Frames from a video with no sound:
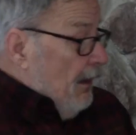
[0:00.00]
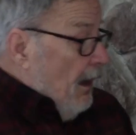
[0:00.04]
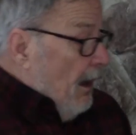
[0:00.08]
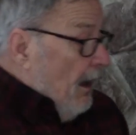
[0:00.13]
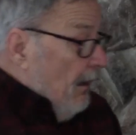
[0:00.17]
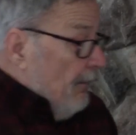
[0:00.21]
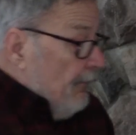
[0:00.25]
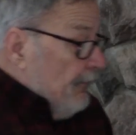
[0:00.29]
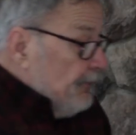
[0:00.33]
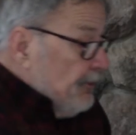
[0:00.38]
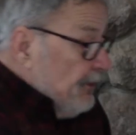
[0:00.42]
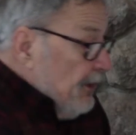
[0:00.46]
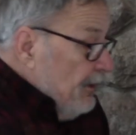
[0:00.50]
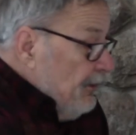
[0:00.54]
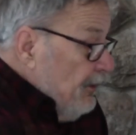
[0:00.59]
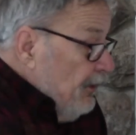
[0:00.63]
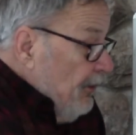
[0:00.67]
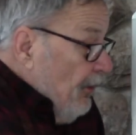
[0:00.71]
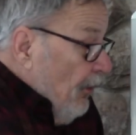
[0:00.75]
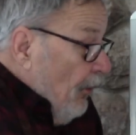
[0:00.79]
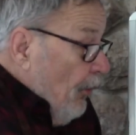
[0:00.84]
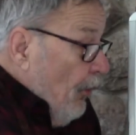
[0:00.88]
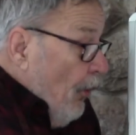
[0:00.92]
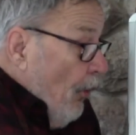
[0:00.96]
all of a sudden, you
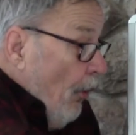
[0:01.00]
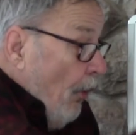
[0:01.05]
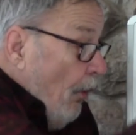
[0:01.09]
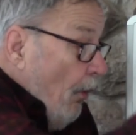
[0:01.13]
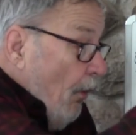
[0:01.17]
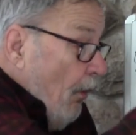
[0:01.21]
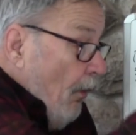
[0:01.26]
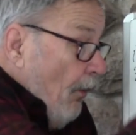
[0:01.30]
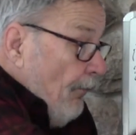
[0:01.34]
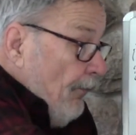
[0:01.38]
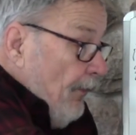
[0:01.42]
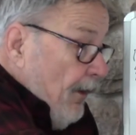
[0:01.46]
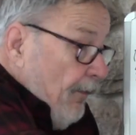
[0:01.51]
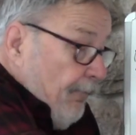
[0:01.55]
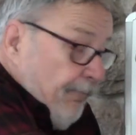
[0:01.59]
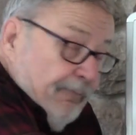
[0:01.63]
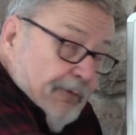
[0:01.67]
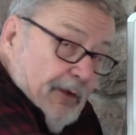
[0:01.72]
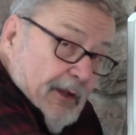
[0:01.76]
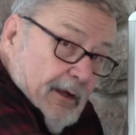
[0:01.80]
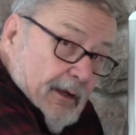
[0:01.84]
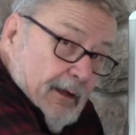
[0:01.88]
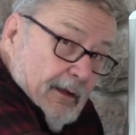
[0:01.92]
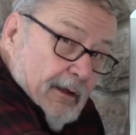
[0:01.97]
know, oh, they're
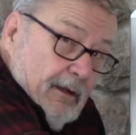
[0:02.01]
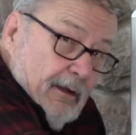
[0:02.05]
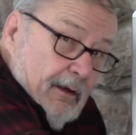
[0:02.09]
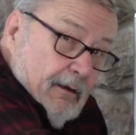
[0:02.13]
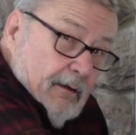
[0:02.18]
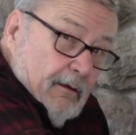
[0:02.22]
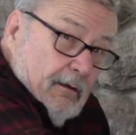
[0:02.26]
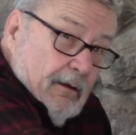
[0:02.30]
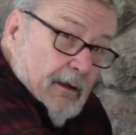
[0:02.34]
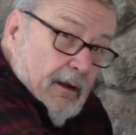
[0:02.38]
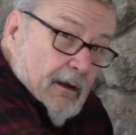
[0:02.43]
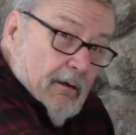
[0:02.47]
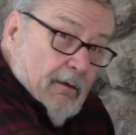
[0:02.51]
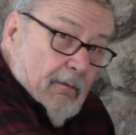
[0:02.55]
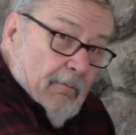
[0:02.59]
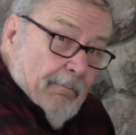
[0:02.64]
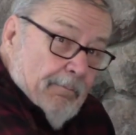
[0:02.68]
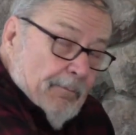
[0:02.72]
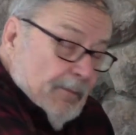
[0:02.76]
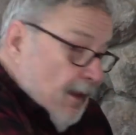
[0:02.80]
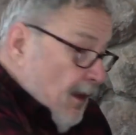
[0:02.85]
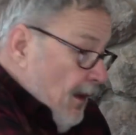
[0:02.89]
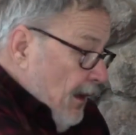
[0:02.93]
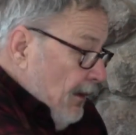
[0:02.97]
feeding here now.
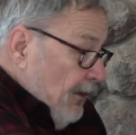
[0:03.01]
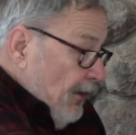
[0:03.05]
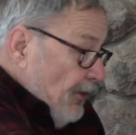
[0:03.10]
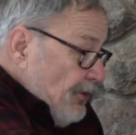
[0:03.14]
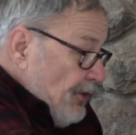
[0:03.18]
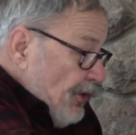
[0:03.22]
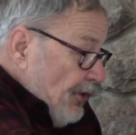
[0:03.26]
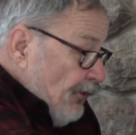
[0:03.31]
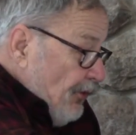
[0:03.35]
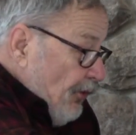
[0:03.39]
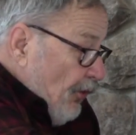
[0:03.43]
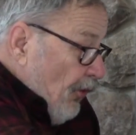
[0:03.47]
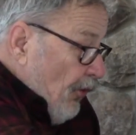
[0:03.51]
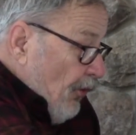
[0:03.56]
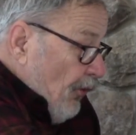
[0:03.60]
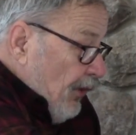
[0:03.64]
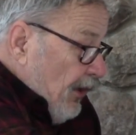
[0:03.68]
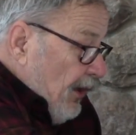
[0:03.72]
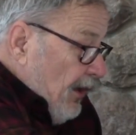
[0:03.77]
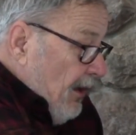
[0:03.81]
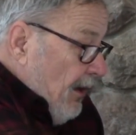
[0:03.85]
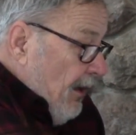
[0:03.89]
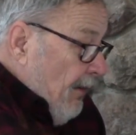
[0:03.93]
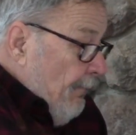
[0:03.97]
There's a doe
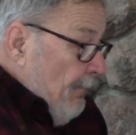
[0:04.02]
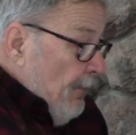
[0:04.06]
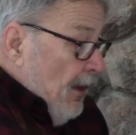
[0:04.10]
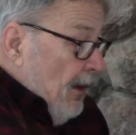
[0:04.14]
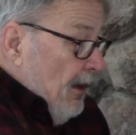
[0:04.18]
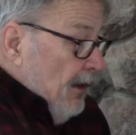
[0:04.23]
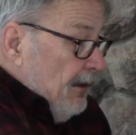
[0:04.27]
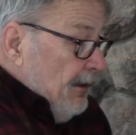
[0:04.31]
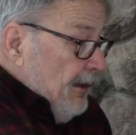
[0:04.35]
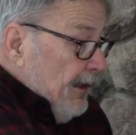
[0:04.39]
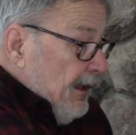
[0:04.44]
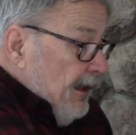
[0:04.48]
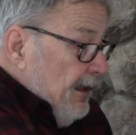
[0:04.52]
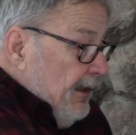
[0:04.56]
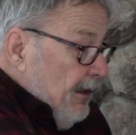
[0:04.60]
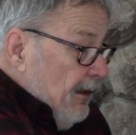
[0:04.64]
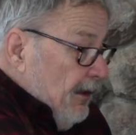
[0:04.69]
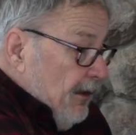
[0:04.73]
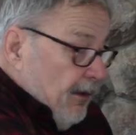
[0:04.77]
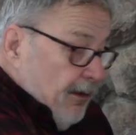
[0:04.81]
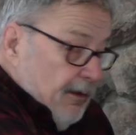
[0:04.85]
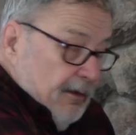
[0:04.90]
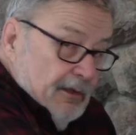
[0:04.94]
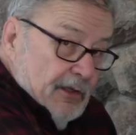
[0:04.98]
here. Look at
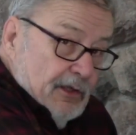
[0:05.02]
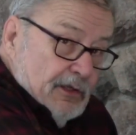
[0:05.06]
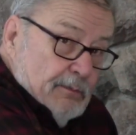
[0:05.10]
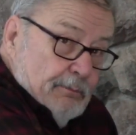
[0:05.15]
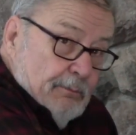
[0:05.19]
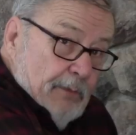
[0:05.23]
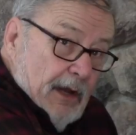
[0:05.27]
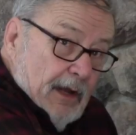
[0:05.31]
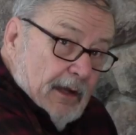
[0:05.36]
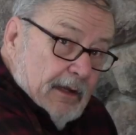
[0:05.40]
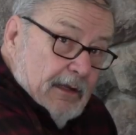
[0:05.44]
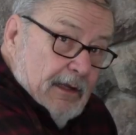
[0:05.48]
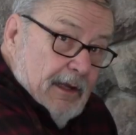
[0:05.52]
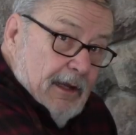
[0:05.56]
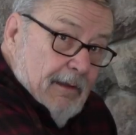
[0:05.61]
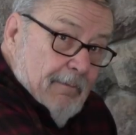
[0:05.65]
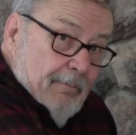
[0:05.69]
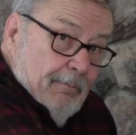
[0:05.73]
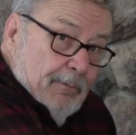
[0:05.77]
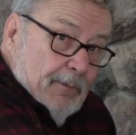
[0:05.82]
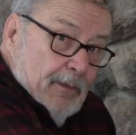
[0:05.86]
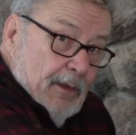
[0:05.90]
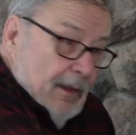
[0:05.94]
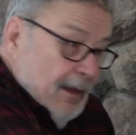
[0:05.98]
here, this buck,
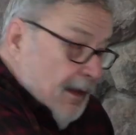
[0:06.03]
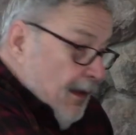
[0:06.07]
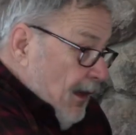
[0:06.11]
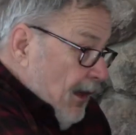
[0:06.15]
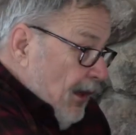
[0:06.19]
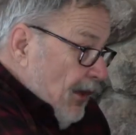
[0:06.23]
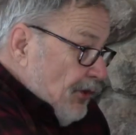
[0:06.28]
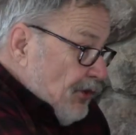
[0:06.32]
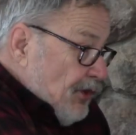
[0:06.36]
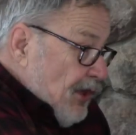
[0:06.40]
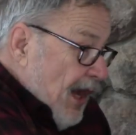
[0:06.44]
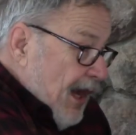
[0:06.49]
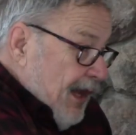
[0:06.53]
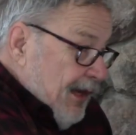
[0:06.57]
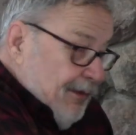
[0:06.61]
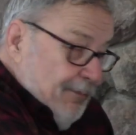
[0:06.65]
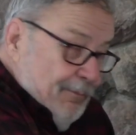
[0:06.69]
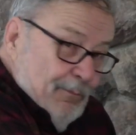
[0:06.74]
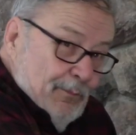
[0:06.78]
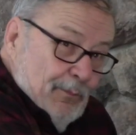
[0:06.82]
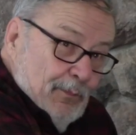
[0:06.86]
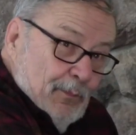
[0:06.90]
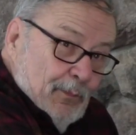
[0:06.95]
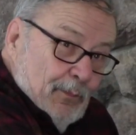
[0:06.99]
it's got
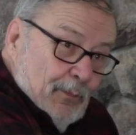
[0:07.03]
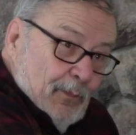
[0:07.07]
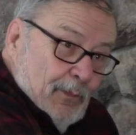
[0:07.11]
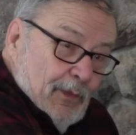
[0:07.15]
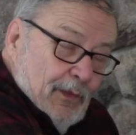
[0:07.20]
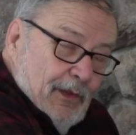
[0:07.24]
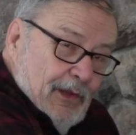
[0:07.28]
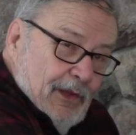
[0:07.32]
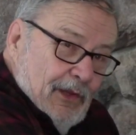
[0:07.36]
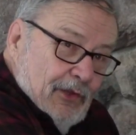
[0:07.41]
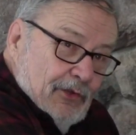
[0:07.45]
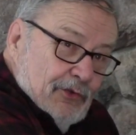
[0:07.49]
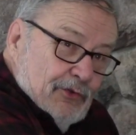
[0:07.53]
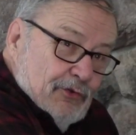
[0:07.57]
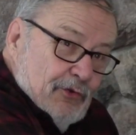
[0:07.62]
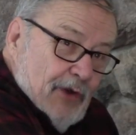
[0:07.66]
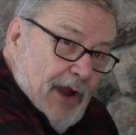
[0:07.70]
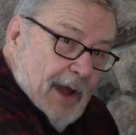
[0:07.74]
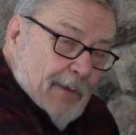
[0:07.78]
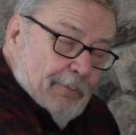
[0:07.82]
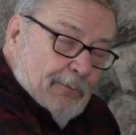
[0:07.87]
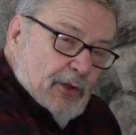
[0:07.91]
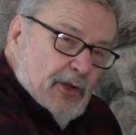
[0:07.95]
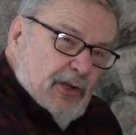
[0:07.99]
his
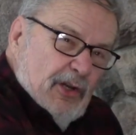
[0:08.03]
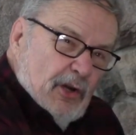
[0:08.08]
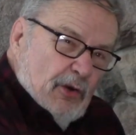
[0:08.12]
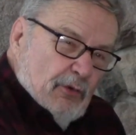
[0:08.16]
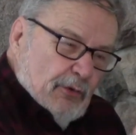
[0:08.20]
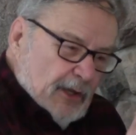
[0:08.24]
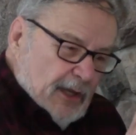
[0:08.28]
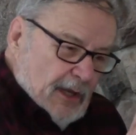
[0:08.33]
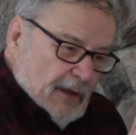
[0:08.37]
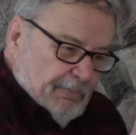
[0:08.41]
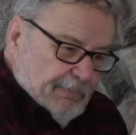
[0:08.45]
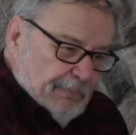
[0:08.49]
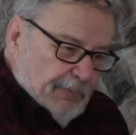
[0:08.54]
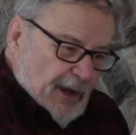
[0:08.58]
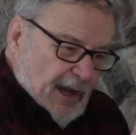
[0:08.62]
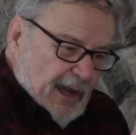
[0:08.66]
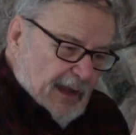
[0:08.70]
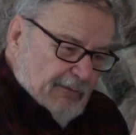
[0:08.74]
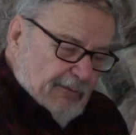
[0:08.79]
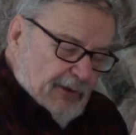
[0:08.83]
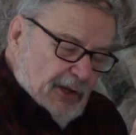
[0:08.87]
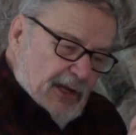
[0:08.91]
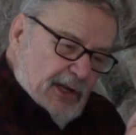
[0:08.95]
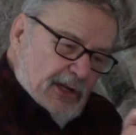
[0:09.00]
dropping here, we got
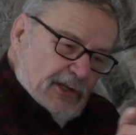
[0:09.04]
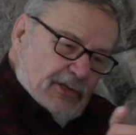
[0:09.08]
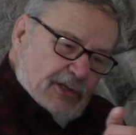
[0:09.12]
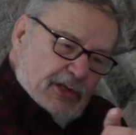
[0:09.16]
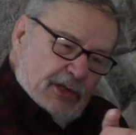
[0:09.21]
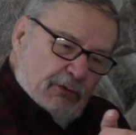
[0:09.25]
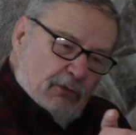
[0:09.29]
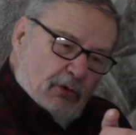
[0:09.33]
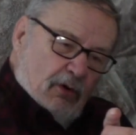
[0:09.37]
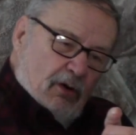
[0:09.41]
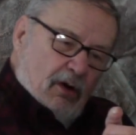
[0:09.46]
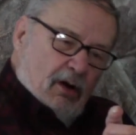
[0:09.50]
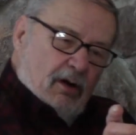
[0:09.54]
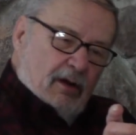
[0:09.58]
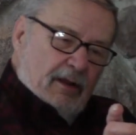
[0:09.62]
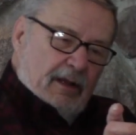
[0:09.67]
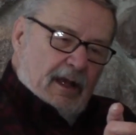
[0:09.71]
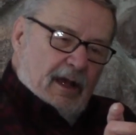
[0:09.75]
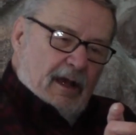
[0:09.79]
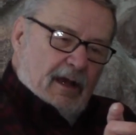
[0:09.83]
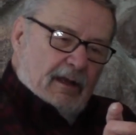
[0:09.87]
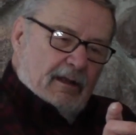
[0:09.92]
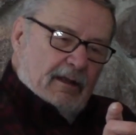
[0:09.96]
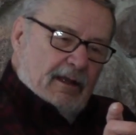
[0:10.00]
5/8. Oh
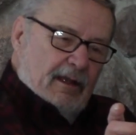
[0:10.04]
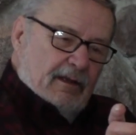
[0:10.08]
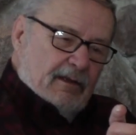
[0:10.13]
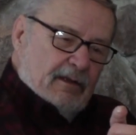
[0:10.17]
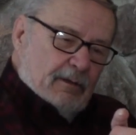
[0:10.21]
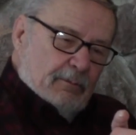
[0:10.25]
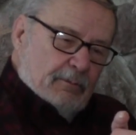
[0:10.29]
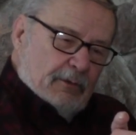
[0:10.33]
yeah,